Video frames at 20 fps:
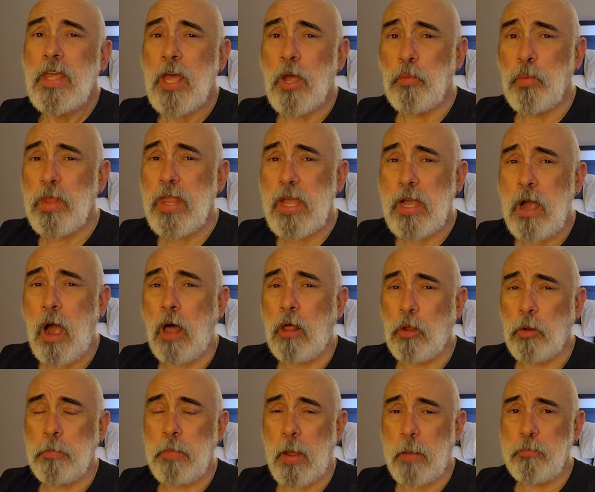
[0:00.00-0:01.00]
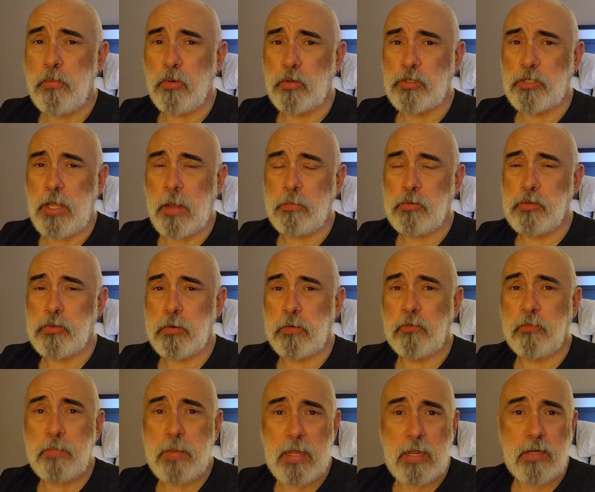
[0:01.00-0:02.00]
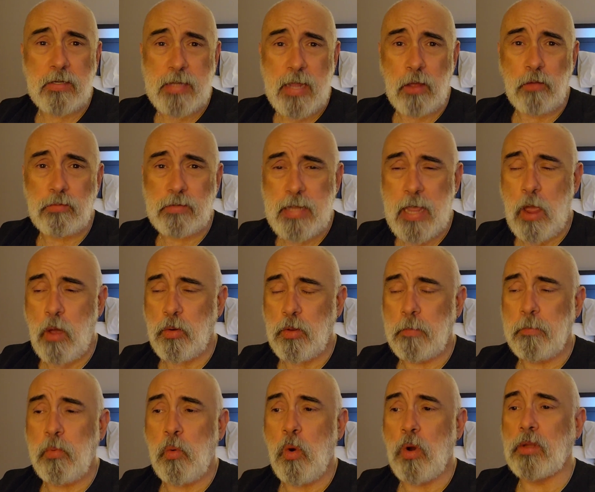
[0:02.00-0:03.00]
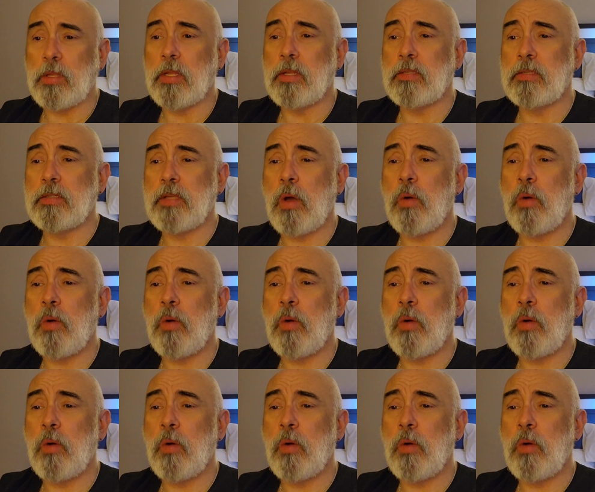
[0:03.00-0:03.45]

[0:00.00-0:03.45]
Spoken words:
It really colored my perception of being downtown in Portland.